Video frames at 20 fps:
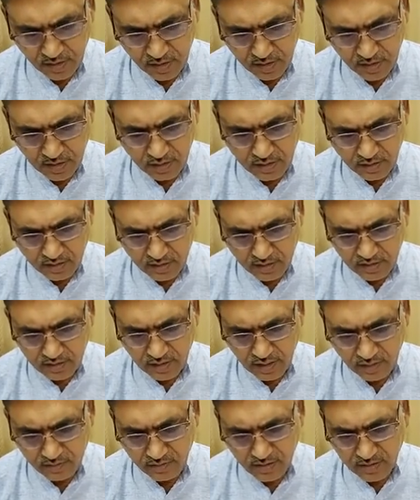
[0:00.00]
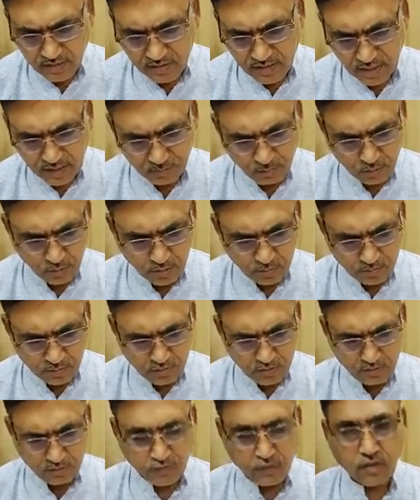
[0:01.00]
he had written several sad poems
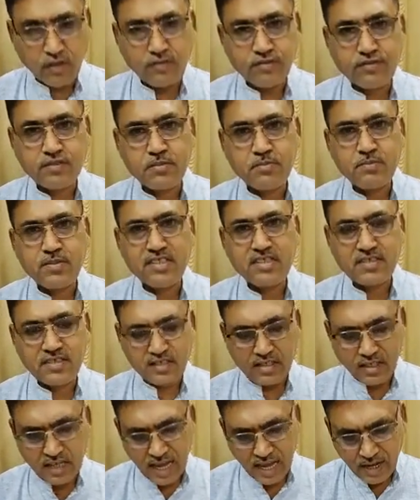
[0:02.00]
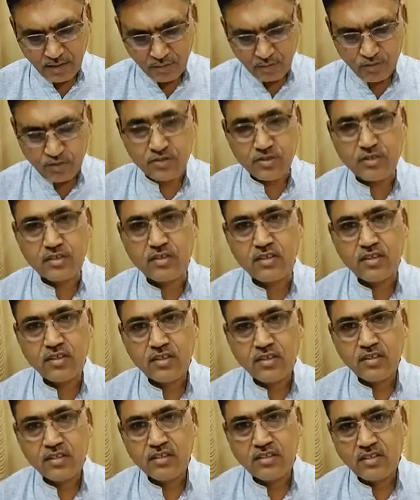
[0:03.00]
full of personal anguish,
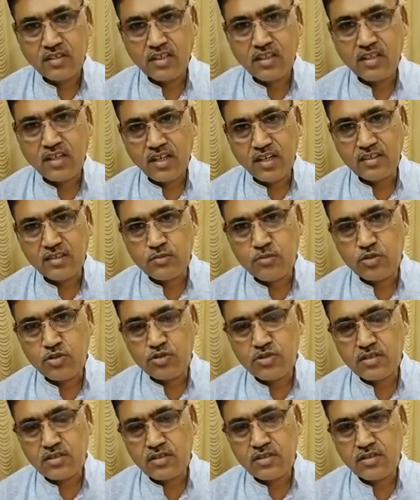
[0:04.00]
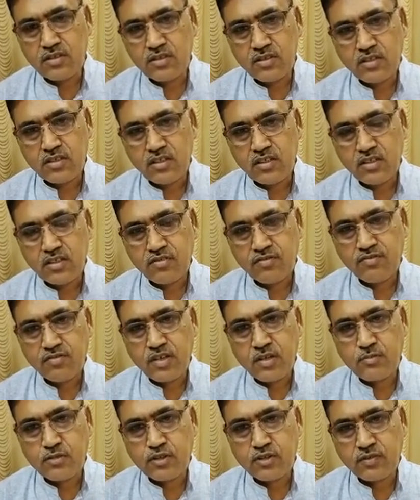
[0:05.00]
and the most
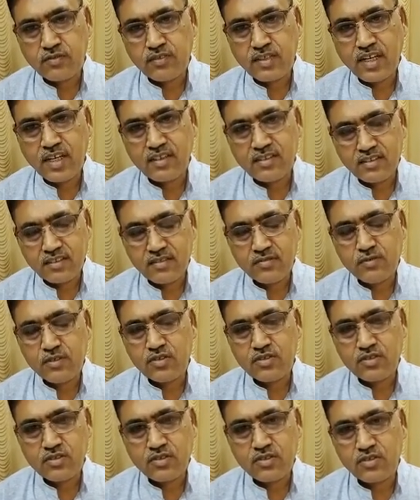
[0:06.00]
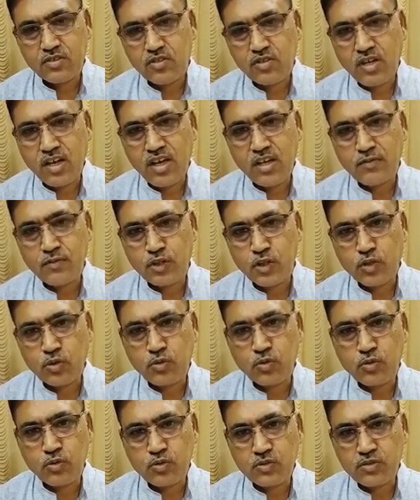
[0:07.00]
famous of that, which you have in your
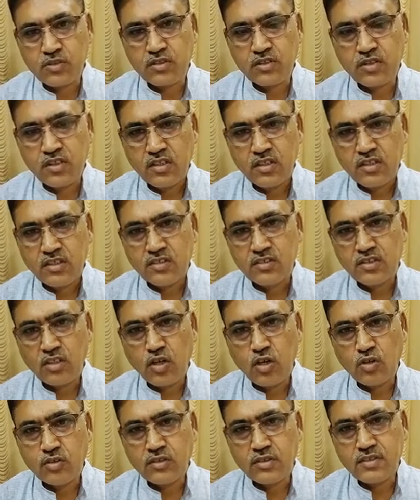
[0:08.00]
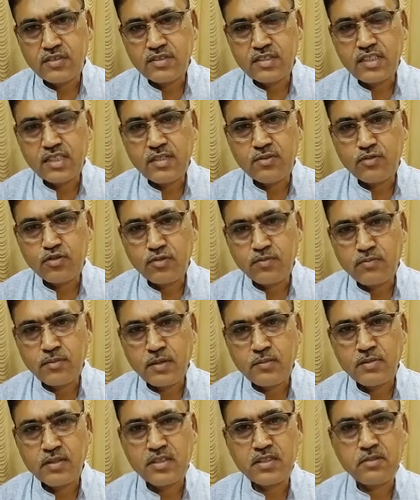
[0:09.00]
course, the On the Receipt of My
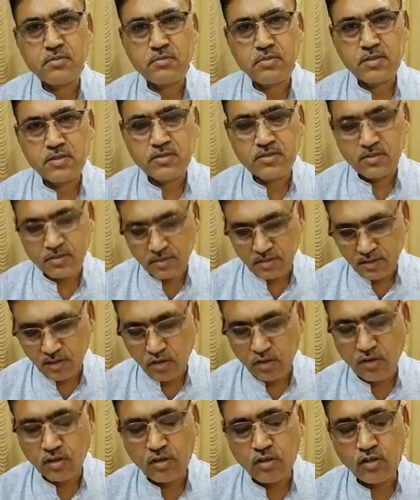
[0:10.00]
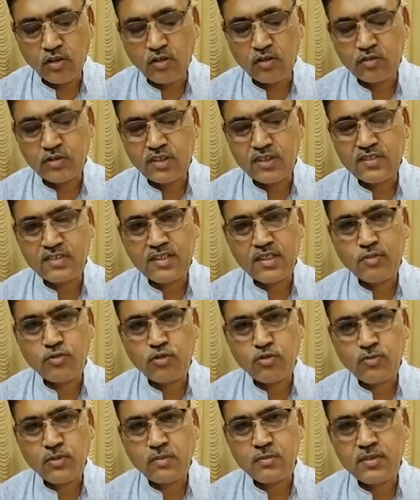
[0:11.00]
Mother's Picture, or On the Receipt
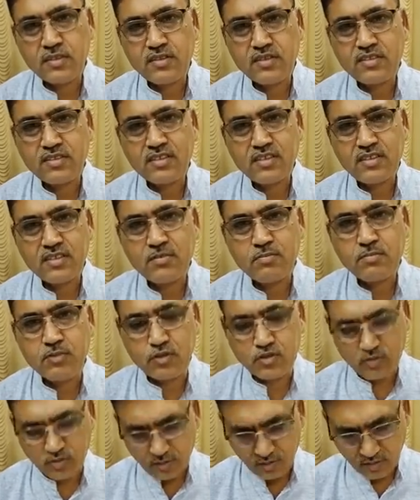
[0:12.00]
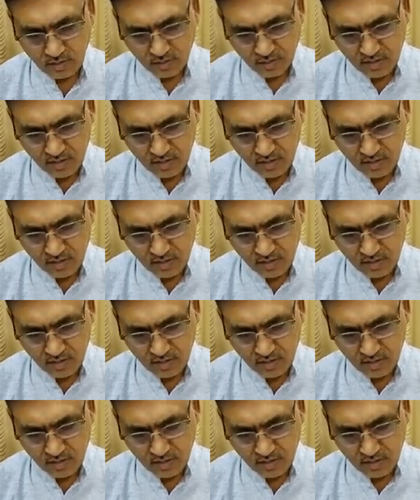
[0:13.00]
of My Mother's Picture.